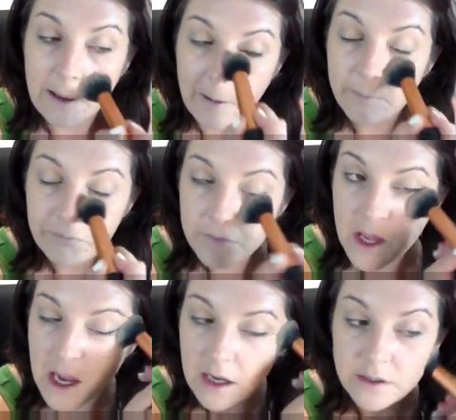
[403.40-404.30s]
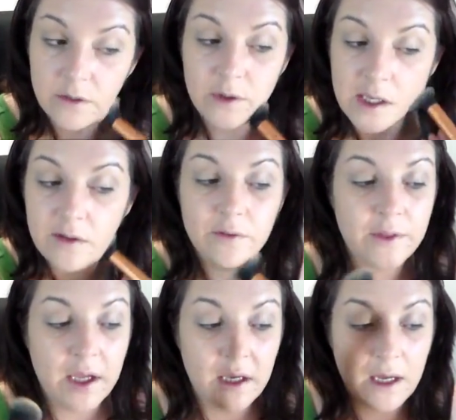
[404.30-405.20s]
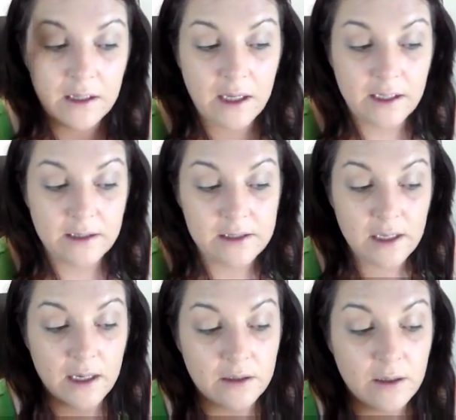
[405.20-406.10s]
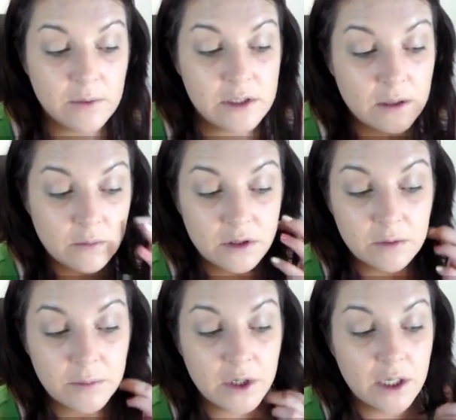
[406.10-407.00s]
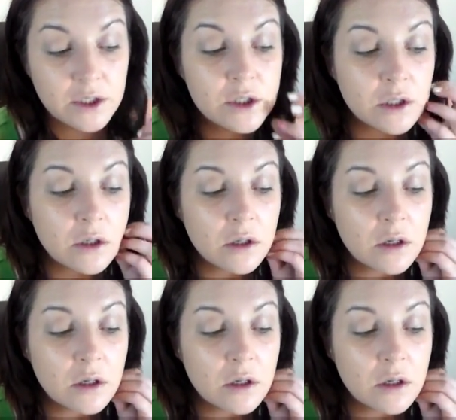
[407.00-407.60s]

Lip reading: yeah, I do again think I like the side that was done with the brush